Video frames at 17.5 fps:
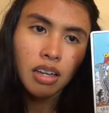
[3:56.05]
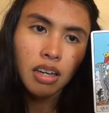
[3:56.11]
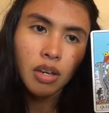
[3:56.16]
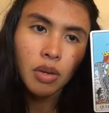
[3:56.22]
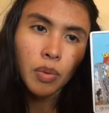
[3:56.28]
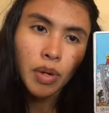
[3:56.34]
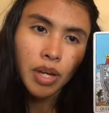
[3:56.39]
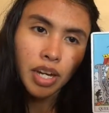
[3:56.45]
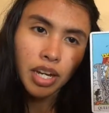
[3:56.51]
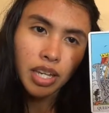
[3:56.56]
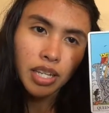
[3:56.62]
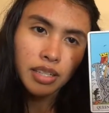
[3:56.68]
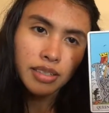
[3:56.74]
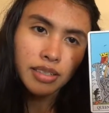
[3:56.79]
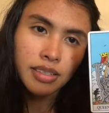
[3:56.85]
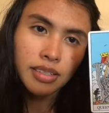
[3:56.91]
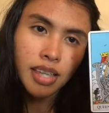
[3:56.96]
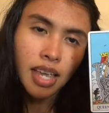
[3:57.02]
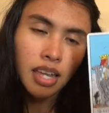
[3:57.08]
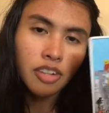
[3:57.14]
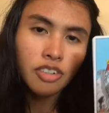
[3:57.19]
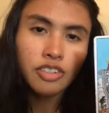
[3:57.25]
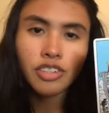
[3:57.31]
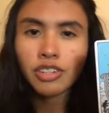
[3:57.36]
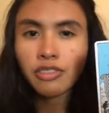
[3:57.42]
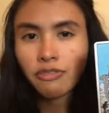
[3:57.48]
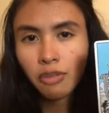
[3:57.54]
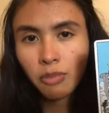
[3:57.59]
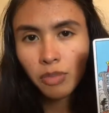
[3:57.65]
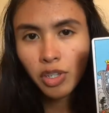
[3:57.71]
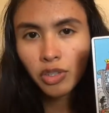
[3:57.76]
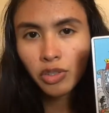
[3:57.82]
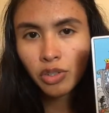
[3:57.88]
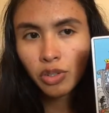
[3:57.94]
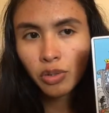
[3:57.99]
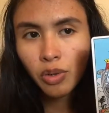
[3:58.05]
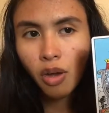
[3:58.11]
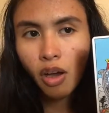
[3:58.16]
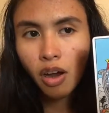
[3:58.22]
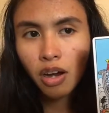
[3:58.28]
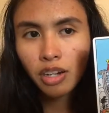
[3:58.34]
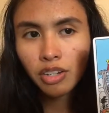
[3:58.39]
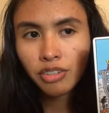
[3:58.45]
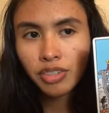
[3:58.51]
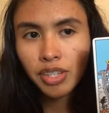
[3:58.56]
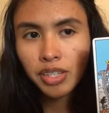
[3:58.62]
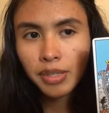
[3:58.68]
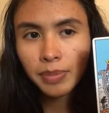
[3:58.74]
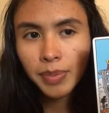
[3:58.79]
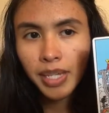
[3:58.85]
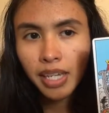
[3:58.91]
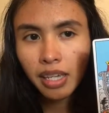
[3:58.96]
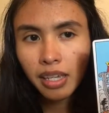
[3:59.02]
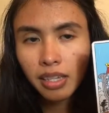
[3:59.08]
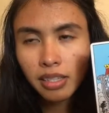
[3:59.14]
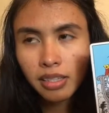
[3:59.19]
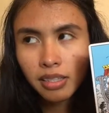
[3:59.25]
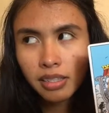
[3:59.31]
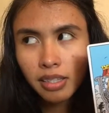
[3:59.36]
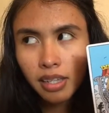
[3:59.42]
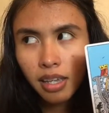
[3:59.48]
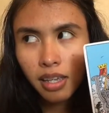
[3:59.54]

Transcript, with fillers: Aquarius energy from these two cards is because